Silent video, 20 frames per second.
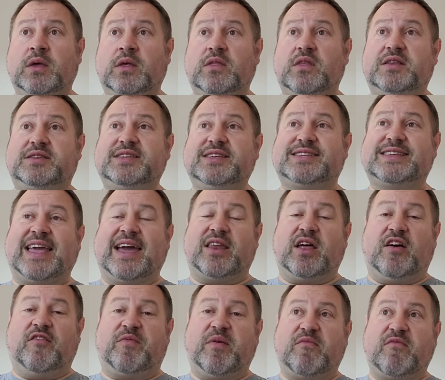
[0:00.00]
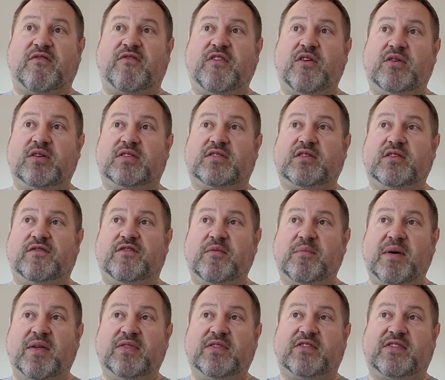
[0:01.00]
The discount I've been referring to for
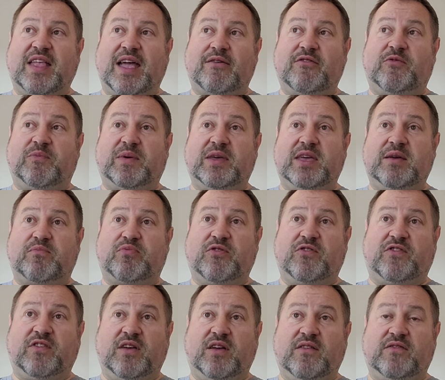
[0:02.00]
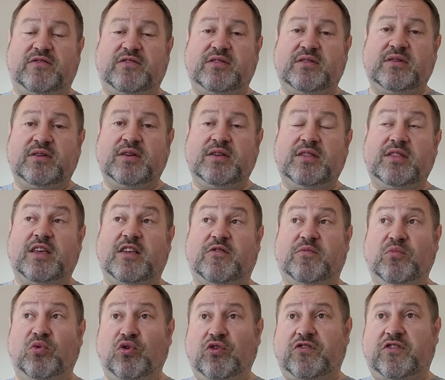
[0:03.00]
months now is being preserved. There's
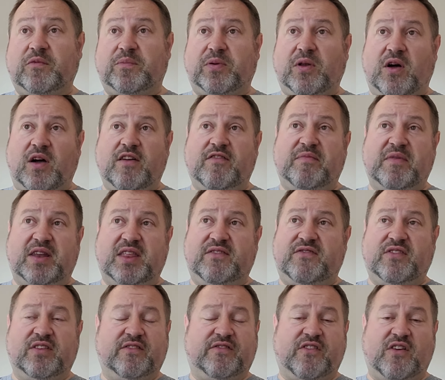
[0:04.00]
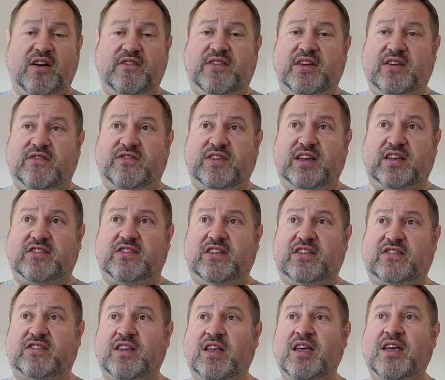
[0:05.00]
more supply of money for the 5-year
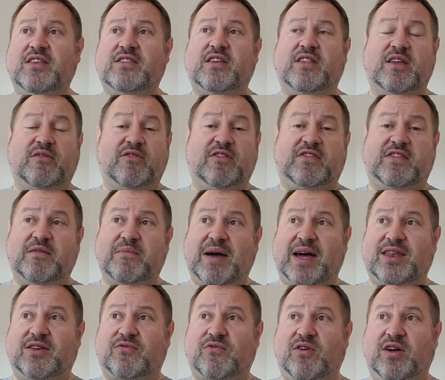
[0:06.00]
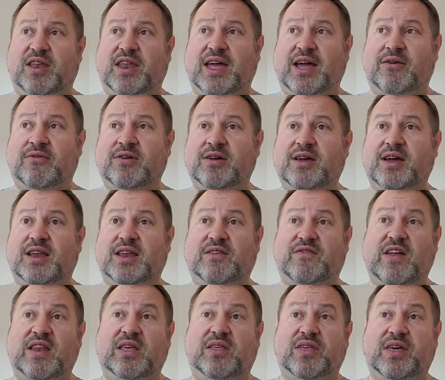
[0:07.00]
fixes than there is demand right now, and
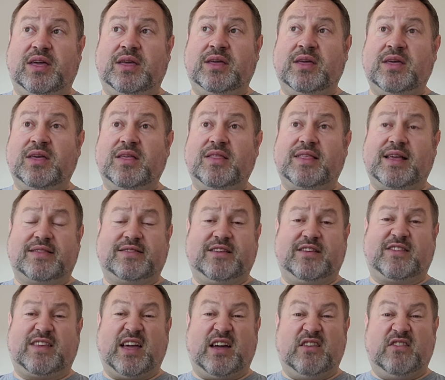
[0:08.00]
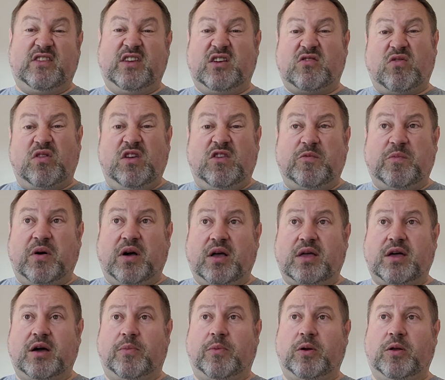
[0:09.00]
if anything, that discount has increased by a
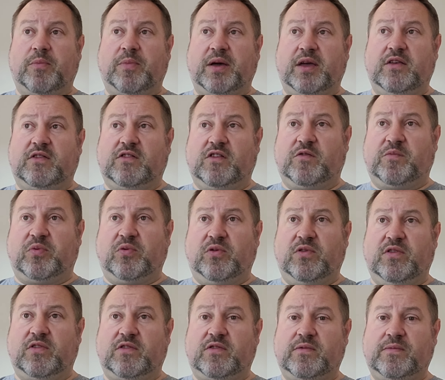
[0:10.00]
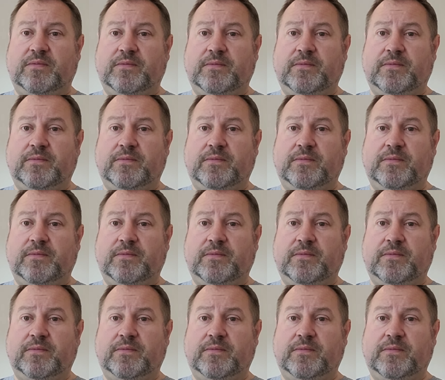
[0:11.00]
couple of basis points.